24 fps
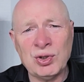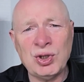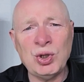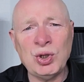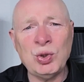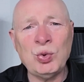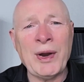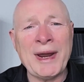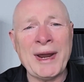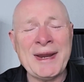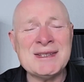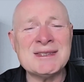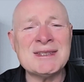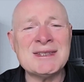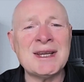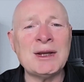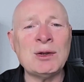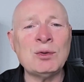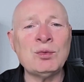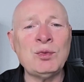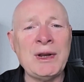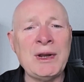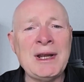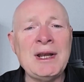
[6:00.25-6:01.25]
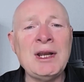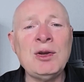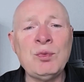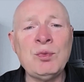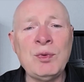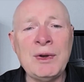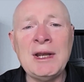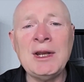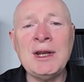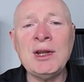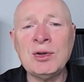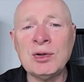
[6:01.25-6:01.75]
curating really,
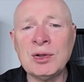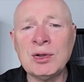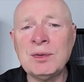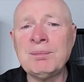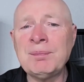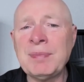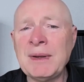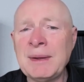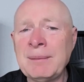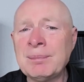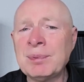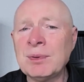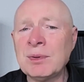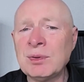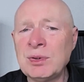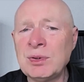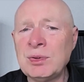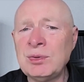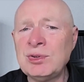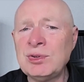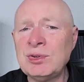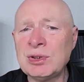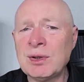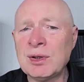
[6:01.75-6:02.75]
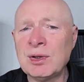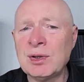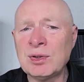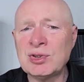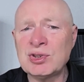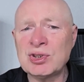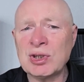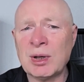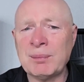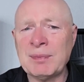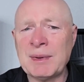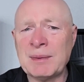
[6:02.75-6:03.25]
really good people who do a
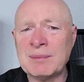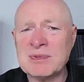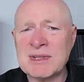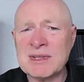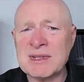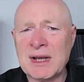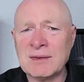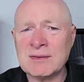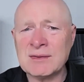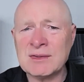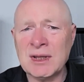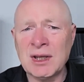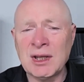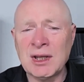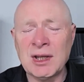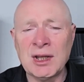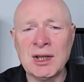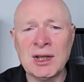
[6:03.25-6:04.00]
good job themselves.